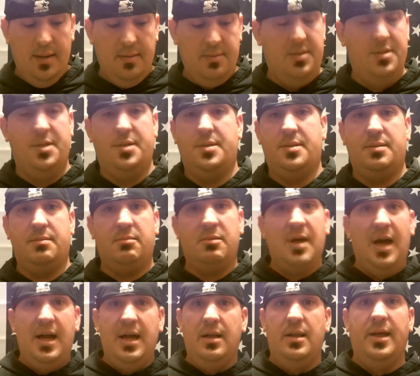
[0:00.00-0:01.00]
Just
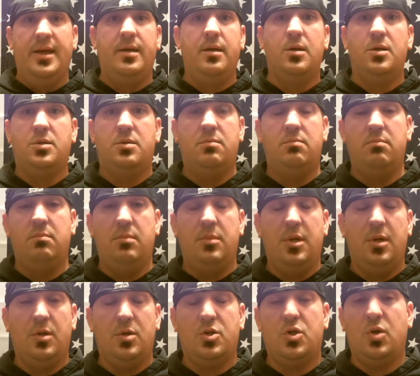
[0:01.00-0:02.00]
kind of like
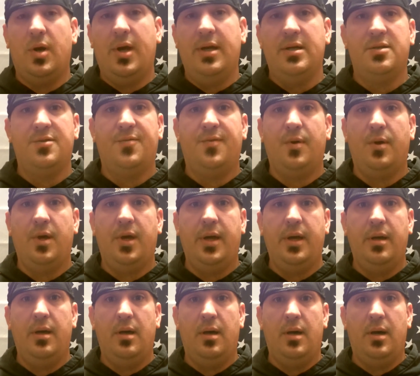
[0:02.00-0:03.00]
you're
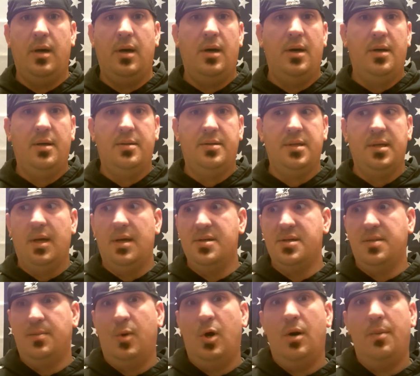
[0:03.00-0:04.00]
transferring a
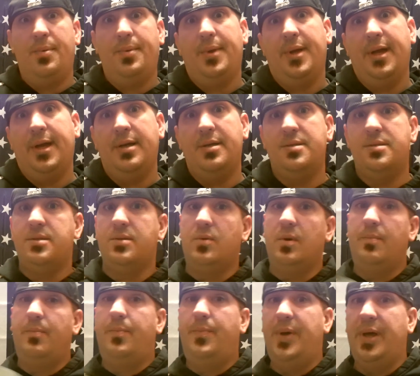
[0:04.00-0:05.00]
small plant to a
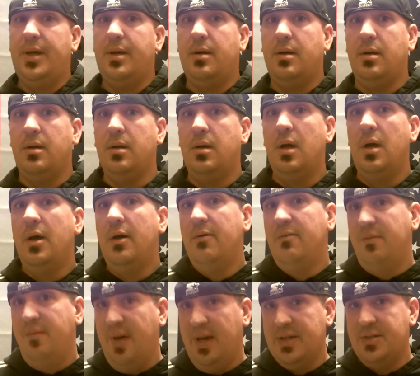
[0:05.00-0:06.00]
bigger
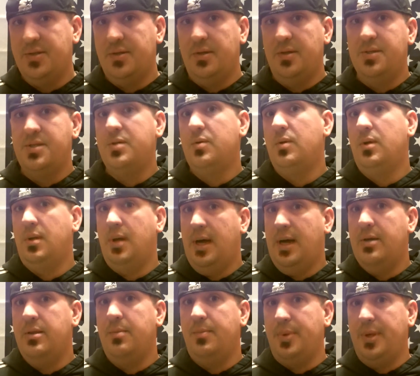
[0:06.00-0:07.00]
vessel to
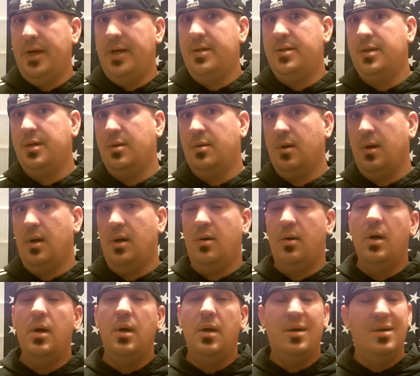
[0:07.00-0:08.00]
allow the plant to
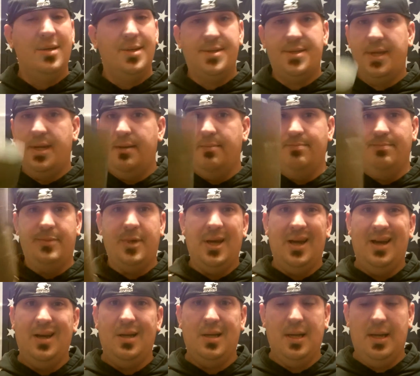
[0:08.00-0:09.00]
grow. Same
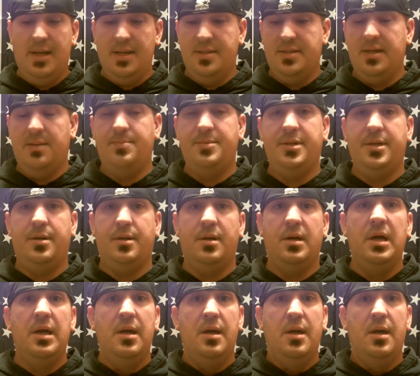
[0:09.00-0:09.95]
kind of concept here.